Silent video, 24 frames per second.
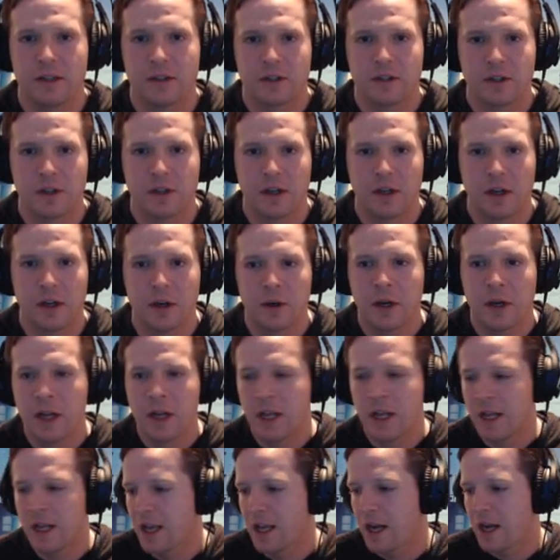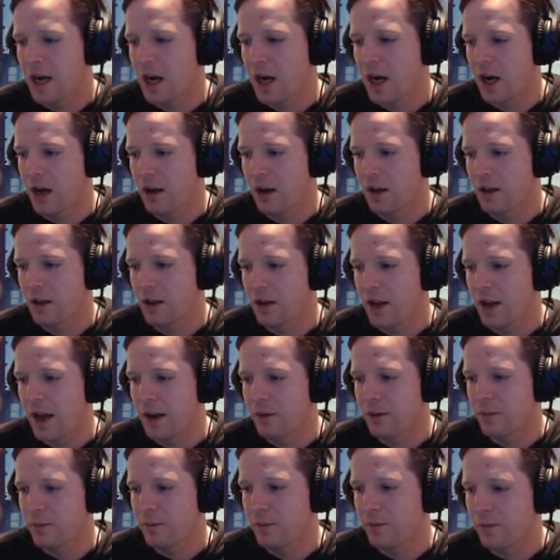So uh,
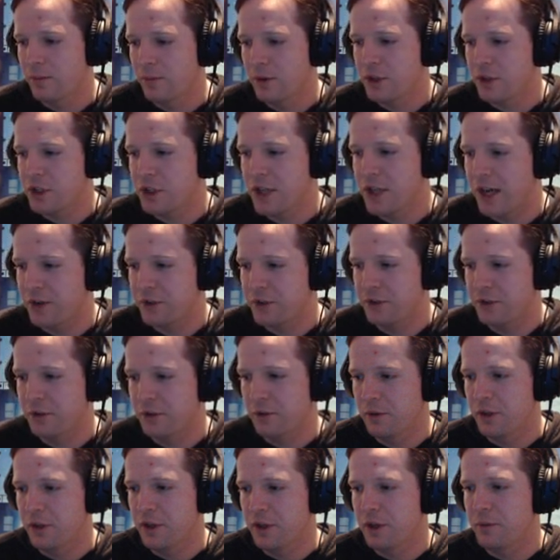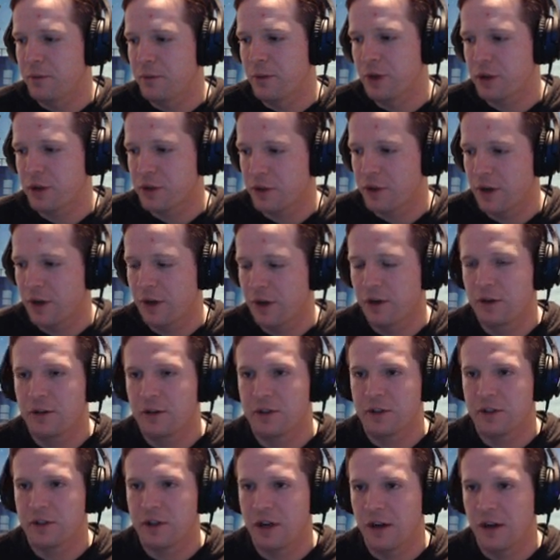I reached out to the
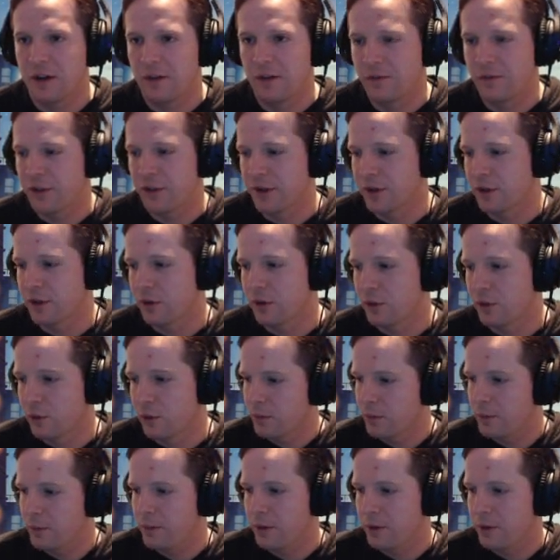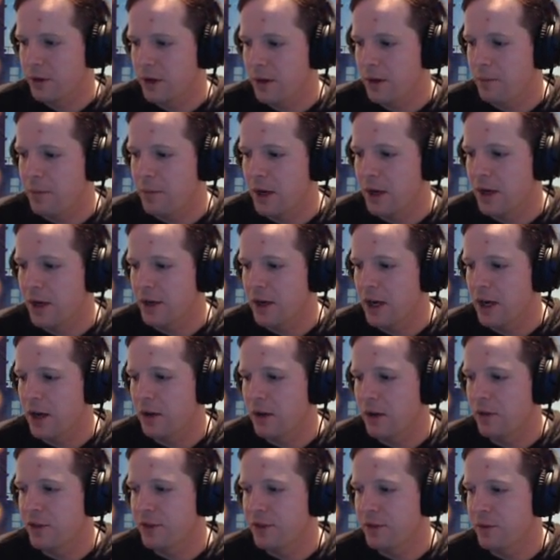administrators of the group, but
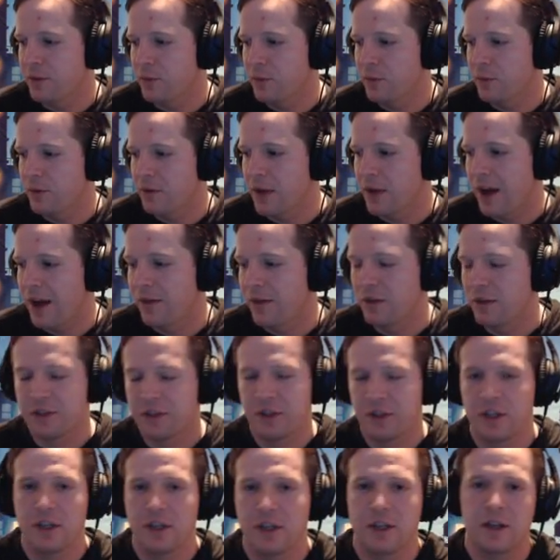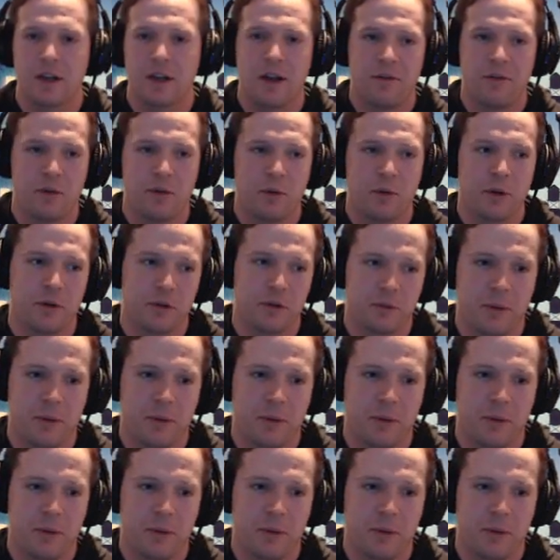uh, obviously everyone was